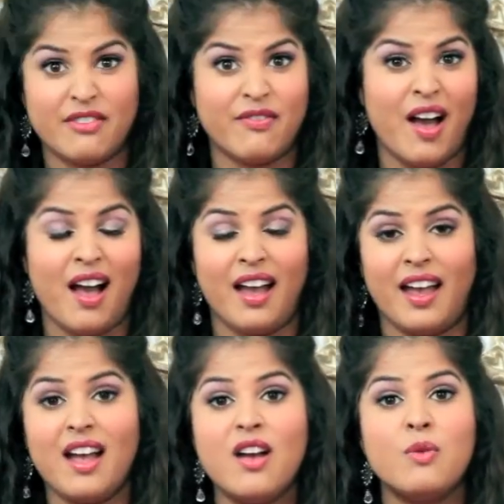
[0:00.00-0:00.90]

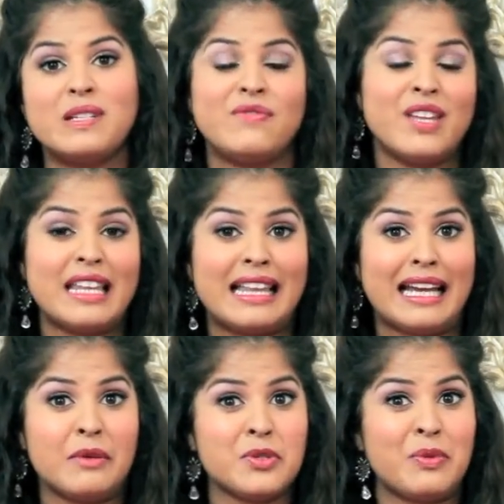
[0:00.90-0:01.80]
I was feeling
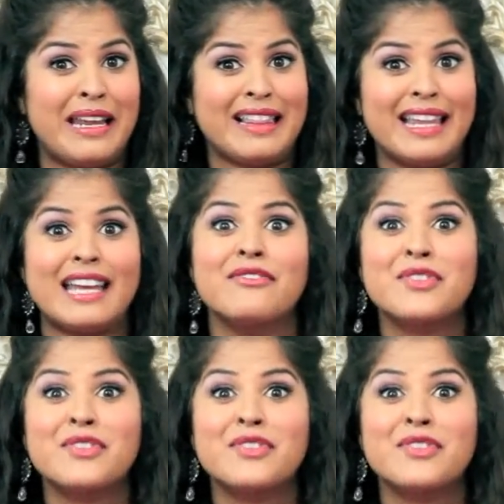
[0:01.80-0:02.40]
like I was running late